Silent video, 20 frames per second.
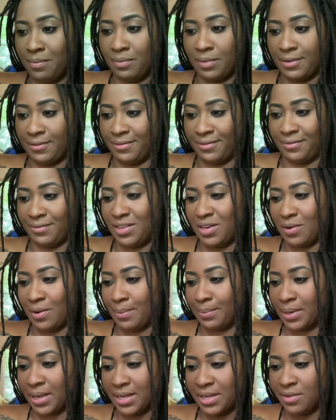If, you know, I'm
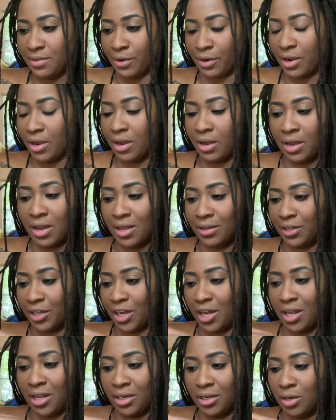either cut the
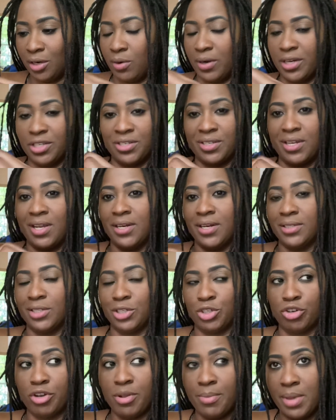color or I just cut it to
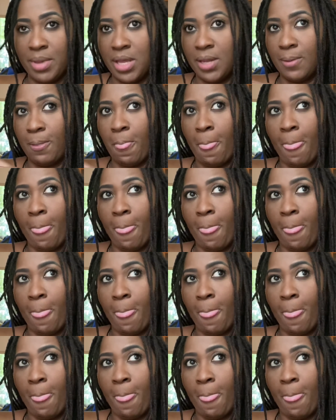trim it.